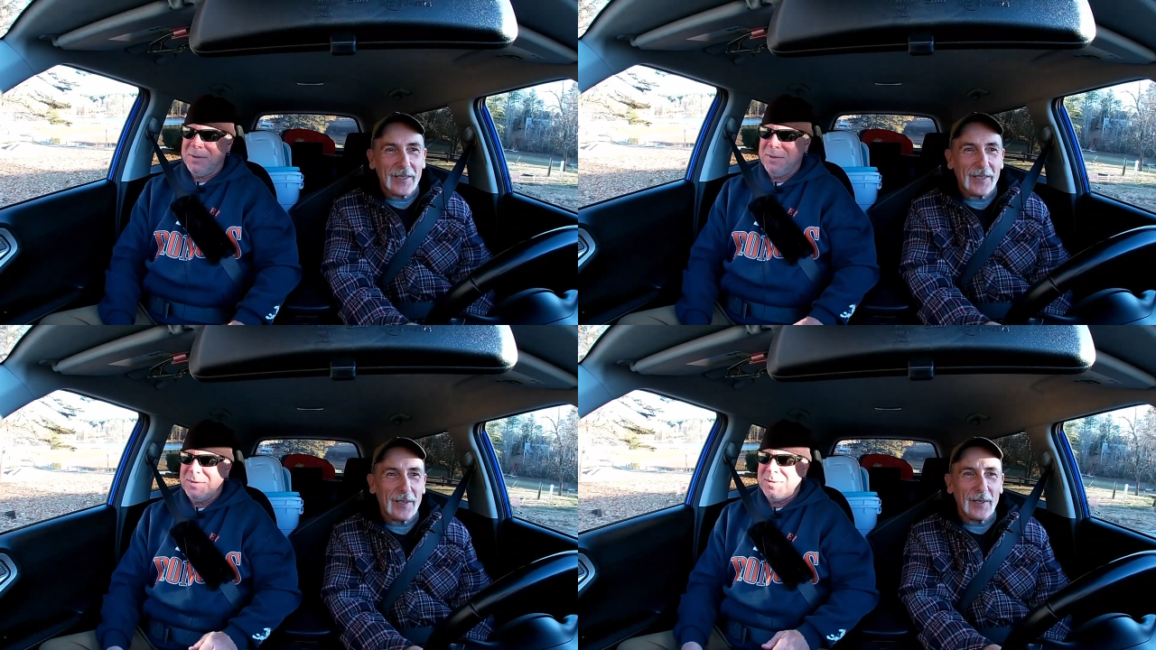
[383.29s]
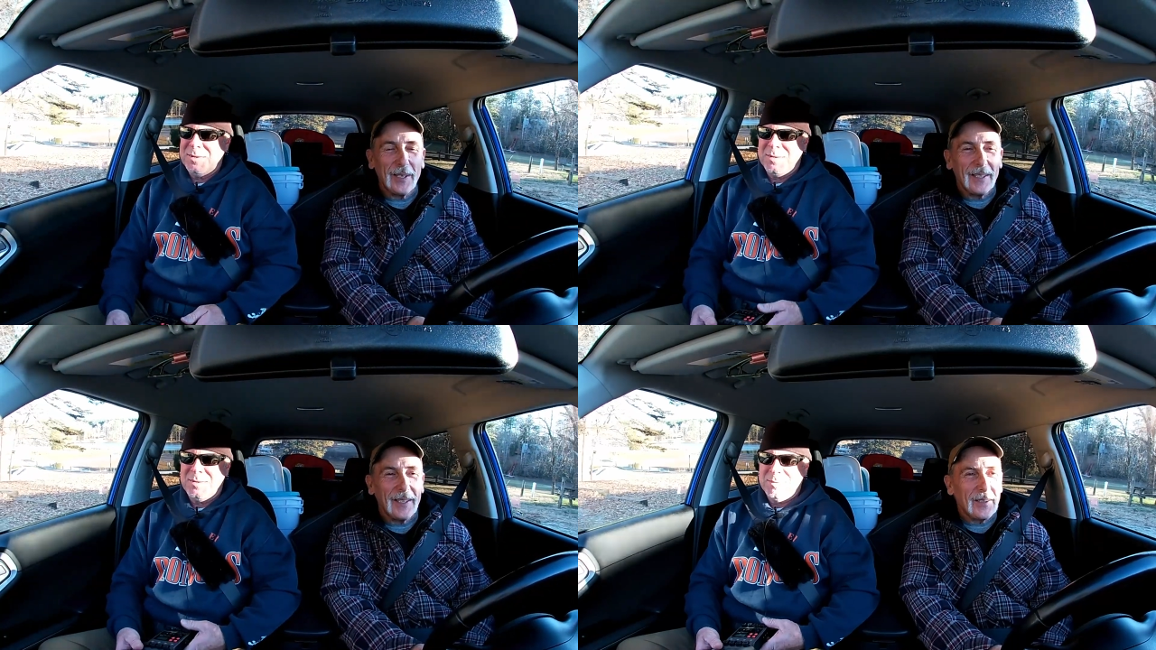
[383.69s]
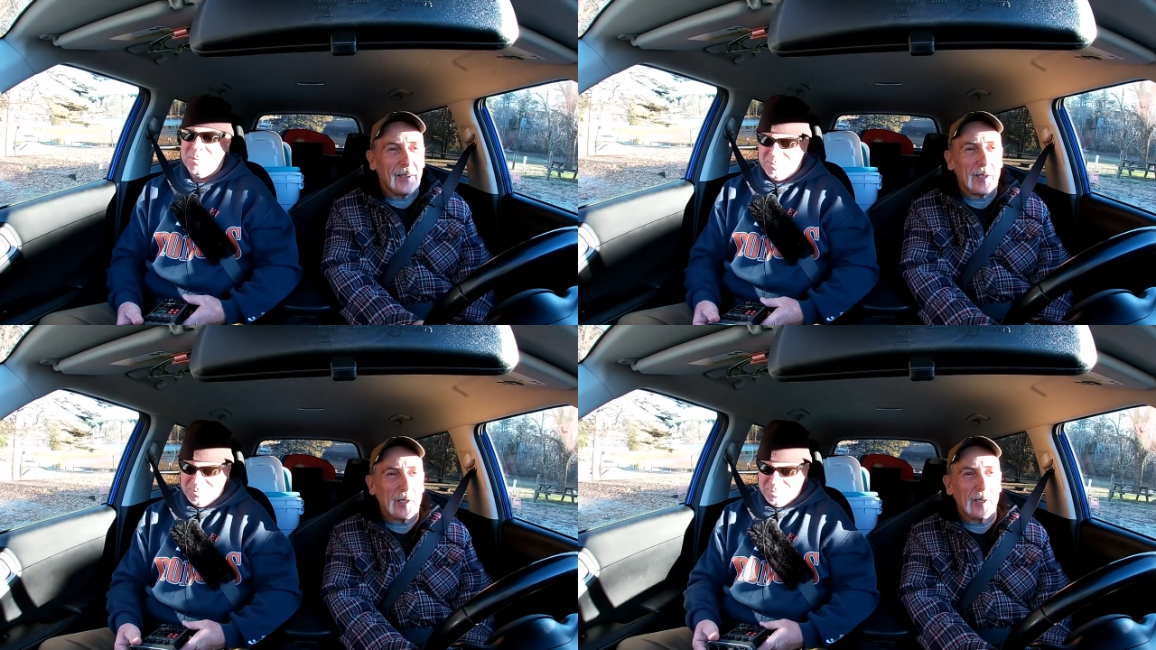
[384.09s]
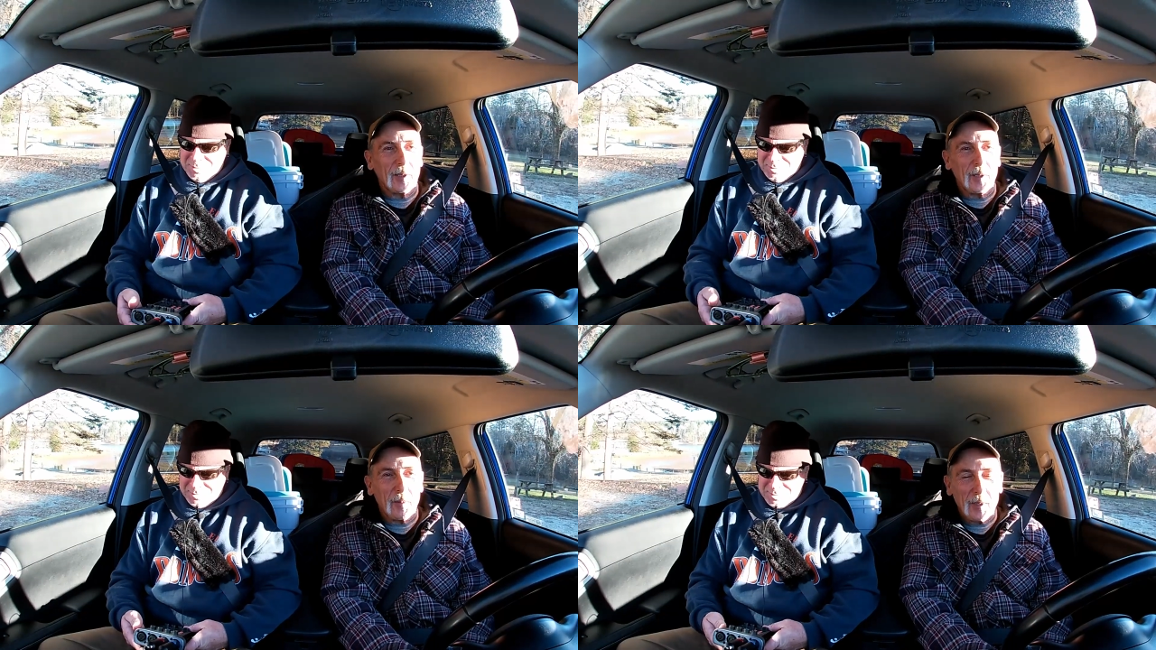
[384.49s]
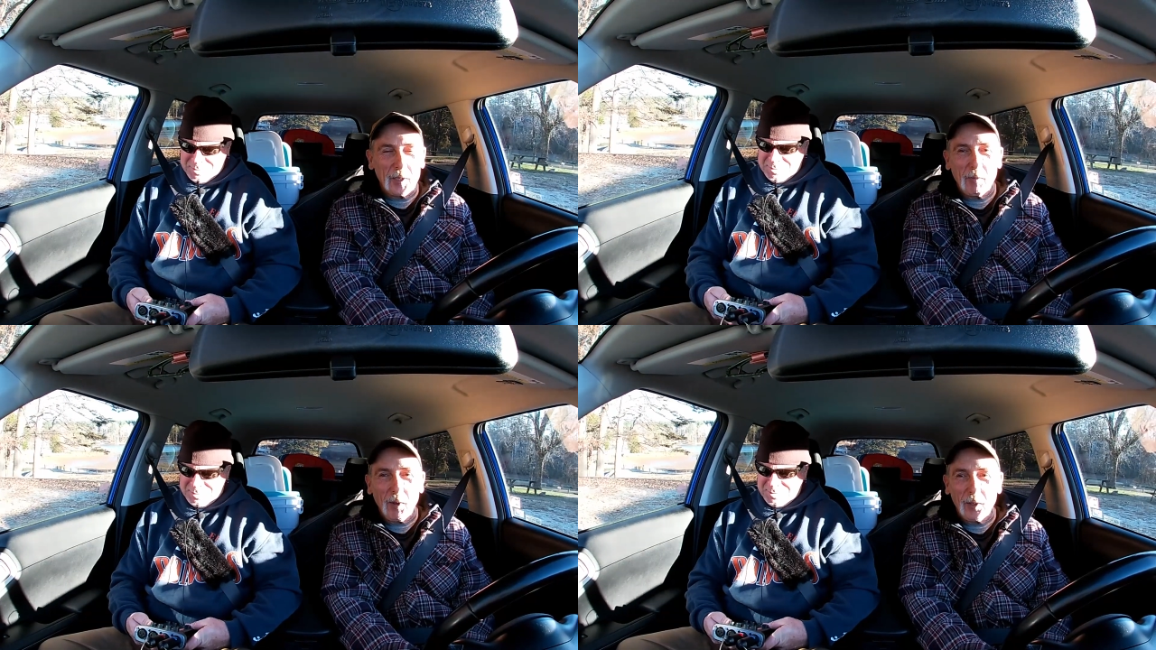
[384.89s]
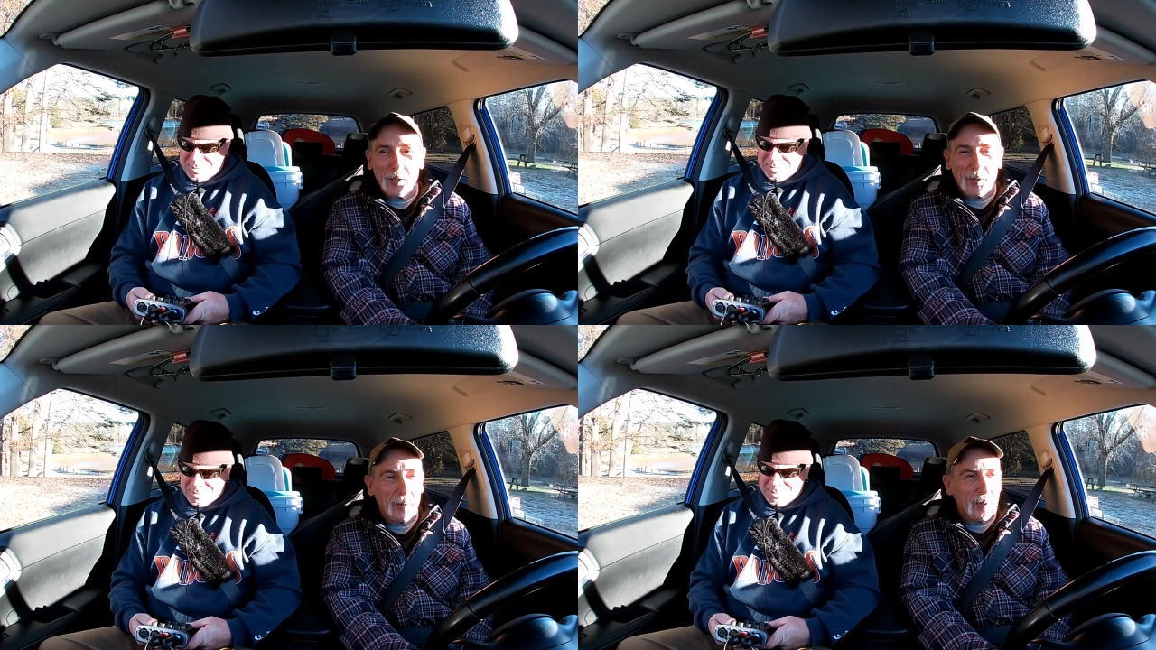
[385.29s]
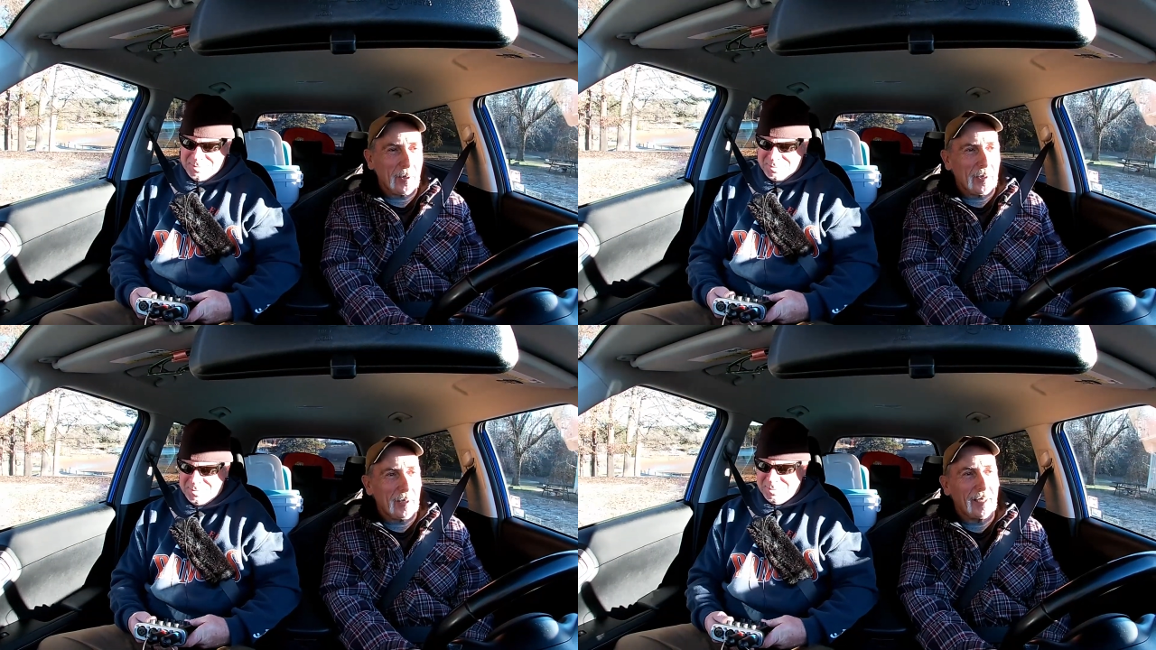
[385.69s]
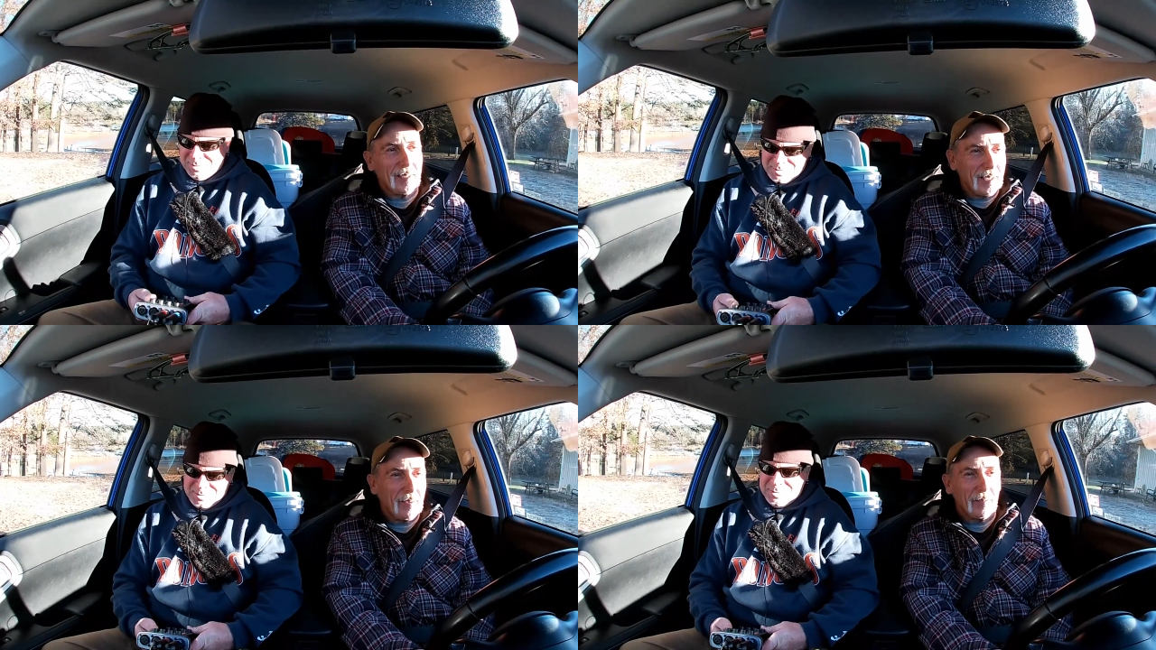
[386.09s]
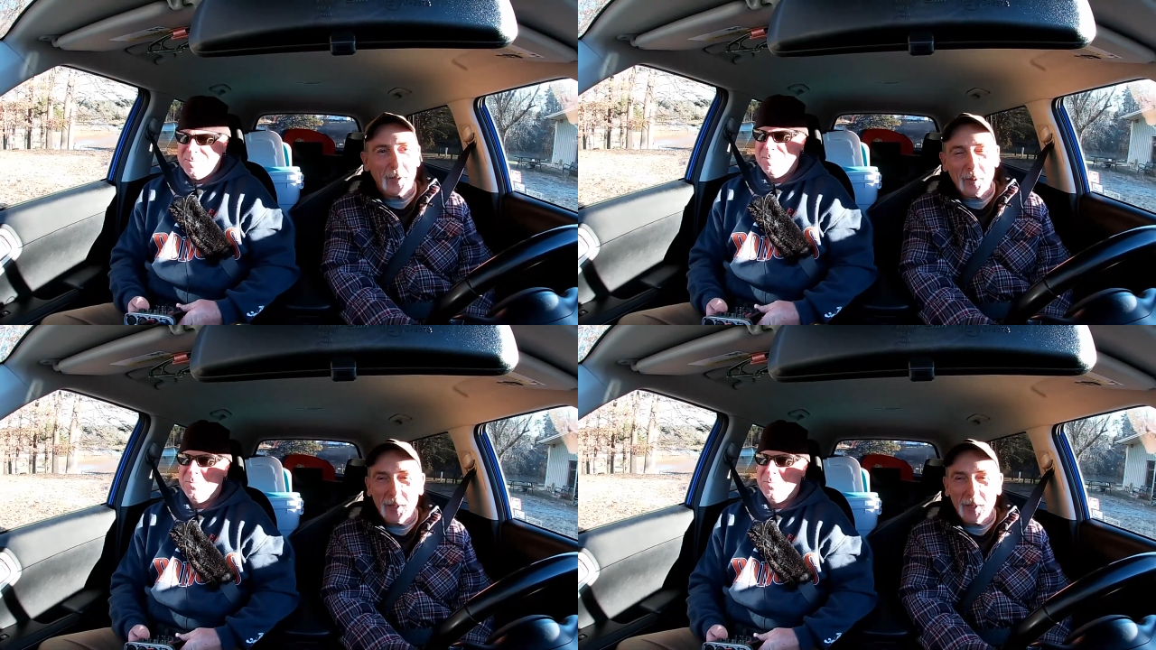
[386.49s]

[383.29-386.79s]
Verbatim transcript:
Speaker 1: just the they're just a little bit smaller squirrels and they have a little